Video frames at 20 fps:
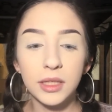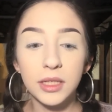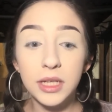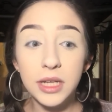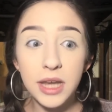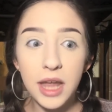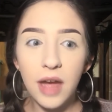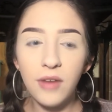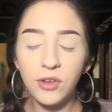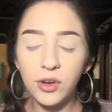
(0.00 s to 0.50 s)

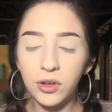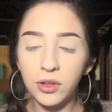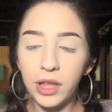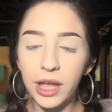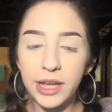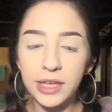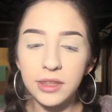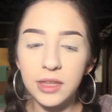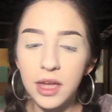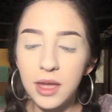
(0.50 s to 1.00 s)
never
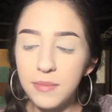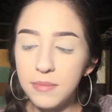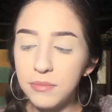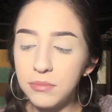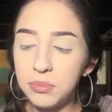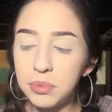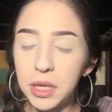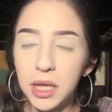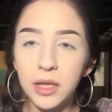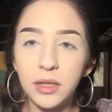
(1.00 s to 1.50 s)
like them,
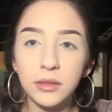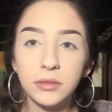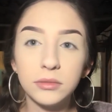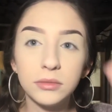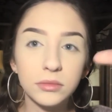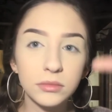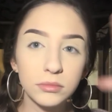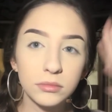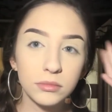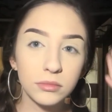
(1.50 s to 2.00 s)
but
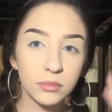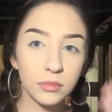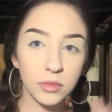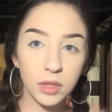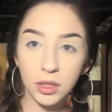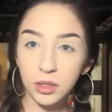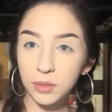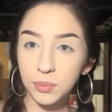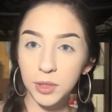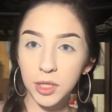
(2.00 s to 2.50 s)

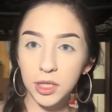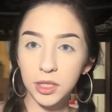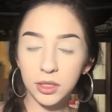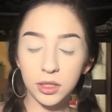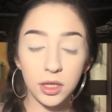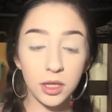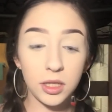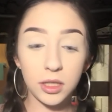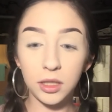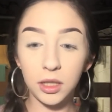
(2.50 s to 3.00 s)
they look pretty
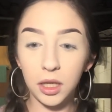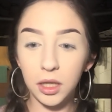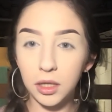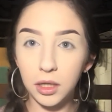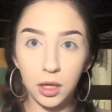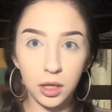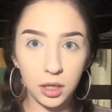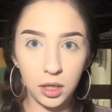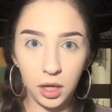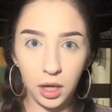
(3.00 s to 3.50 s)
good, like,
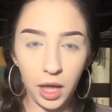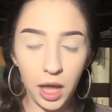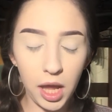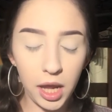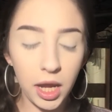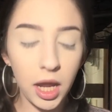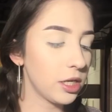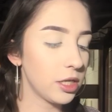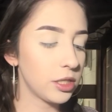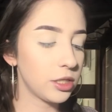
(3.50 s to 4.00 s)
not gonna
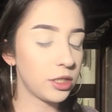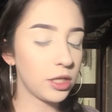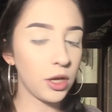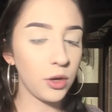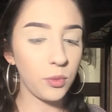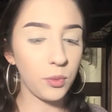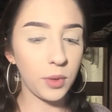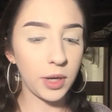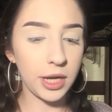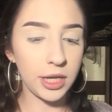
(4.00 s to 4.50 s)
lie.
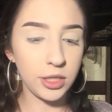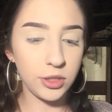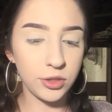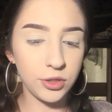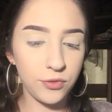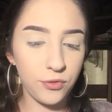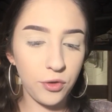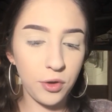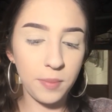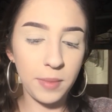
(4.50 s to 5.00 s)
So what I
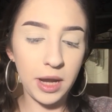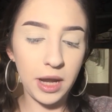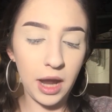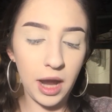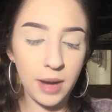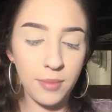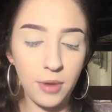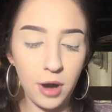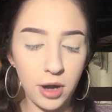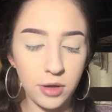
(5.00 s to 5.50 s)
used for my
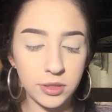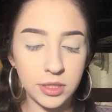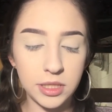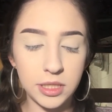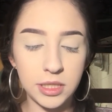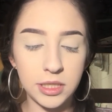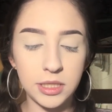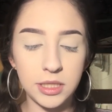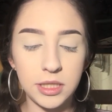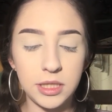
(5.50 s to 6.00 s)
eyebrows
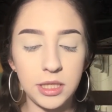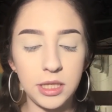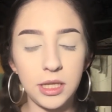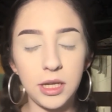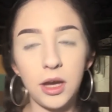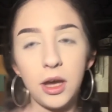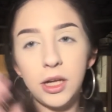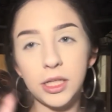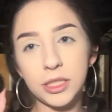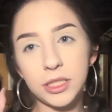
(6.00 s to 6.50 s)
is
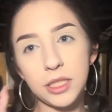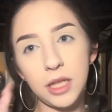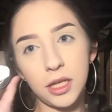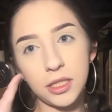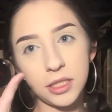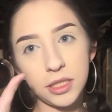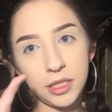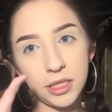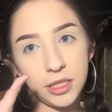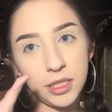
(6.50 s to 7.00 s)
the
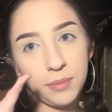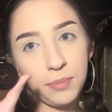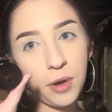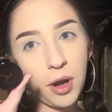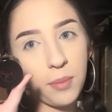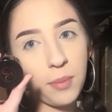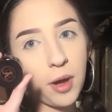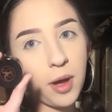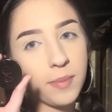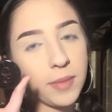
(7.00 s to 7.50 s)
Anastasia Dip
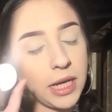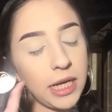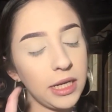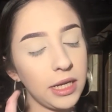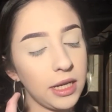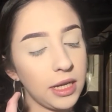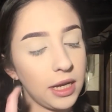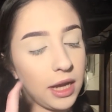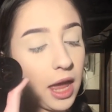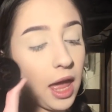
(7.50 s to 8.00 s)
Brow
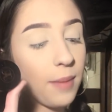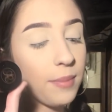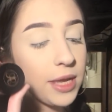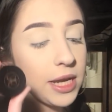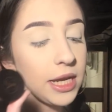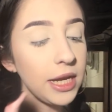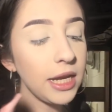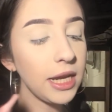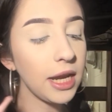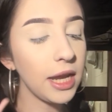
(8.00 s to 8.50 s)
Pomade in
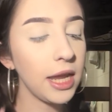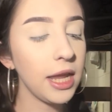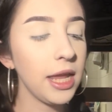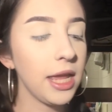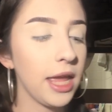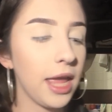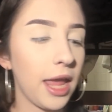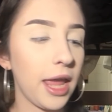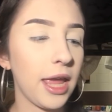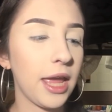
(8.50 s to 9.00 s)
Ebony
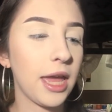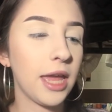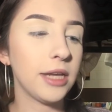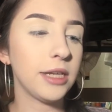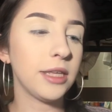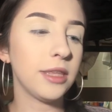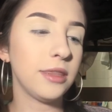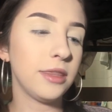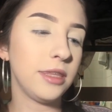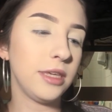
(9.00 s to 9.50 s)

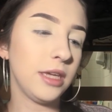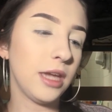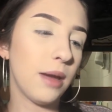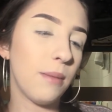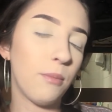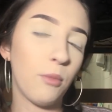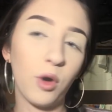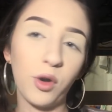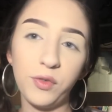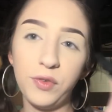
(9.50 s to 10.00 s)
and the
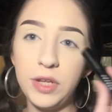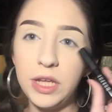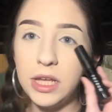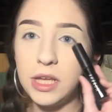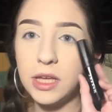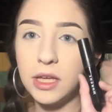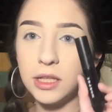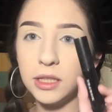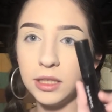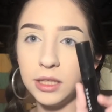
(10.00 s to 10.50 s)

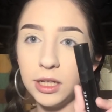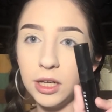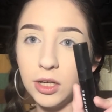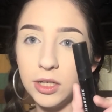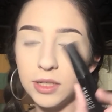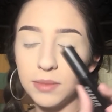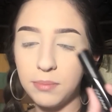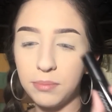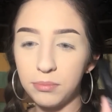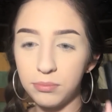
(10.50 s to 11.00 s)
Morphe
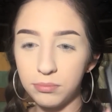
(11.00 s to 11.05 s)
Clear